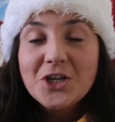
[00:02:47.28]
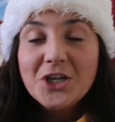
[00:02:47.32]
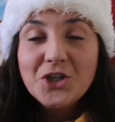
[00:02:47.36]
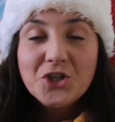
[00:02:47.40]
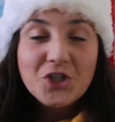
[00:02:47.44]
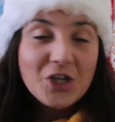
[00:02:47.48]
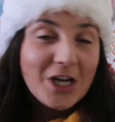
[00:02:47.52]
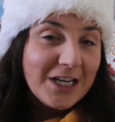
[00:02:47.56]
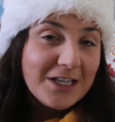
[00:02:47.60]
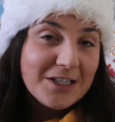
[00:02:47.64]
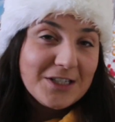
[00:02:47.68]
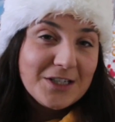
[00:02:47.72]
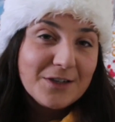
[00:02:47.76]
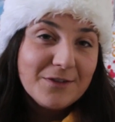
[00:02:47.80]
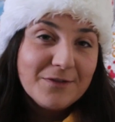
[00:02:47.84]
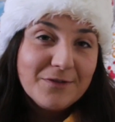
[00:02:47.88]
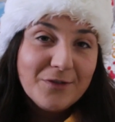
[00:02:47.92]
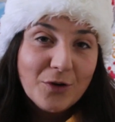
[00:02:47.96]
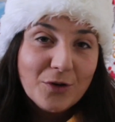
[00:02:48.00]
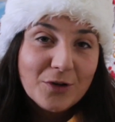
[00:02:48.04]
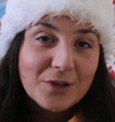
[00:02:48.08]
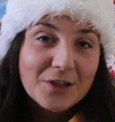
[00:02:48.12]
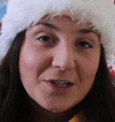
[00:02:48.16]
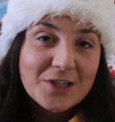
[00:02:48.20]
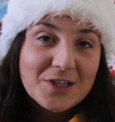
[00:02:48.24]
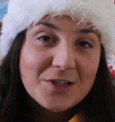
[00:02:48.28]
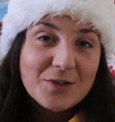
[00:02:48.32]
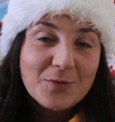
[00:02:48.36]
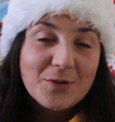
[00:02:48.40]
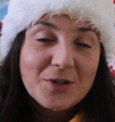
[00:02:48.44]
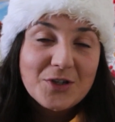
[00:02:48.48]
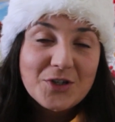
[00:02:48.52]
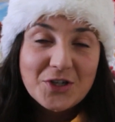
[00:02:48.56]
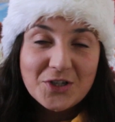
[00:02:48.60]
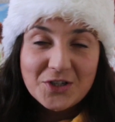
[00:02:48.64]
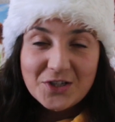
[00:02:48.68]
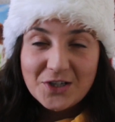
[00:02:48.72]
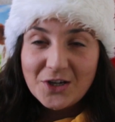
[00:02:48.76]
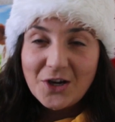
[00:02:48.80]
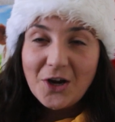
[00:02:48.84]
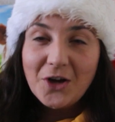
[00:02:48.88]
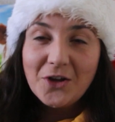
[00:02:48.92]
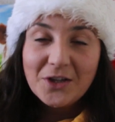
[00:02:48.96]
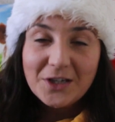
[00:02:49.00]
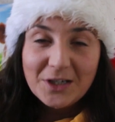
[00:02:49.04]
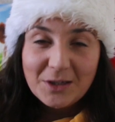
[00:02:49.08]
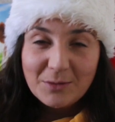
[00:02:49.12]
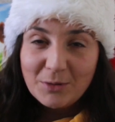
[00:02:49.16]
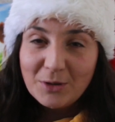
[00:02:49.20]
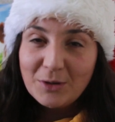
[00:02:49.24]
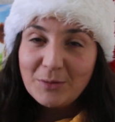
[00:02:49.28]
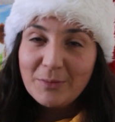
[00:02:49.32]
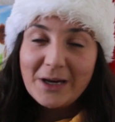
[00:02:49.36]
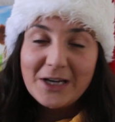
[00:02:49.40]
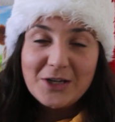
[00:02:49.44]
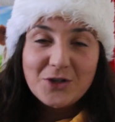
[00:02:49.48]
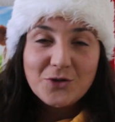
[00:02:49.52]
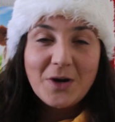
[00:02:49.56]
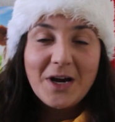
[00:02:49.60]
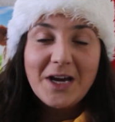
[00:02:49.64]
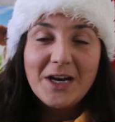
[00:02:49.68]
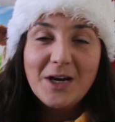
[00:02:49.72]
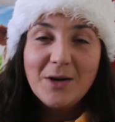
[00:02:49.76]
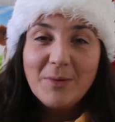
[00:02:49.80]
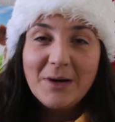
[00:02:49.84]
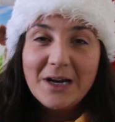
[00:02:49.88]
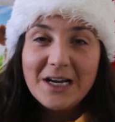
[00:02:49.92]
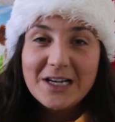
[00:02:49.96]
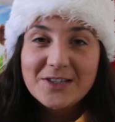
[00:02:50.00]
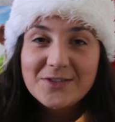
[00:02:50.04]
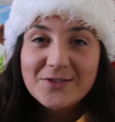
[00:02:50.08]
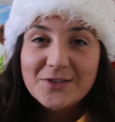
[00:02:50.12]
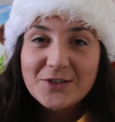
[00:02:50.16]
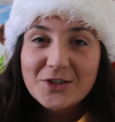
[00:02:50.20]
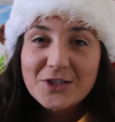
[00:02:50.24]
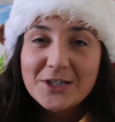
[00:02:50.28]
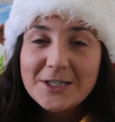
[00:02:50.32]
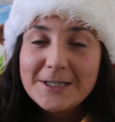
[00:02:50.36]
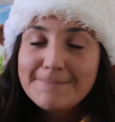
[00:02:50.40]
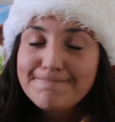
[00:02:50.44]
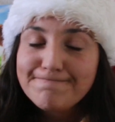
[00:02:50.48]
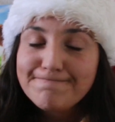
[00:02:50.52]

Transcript: Enchanted Forest, which is the colouring book by Johanna Basford.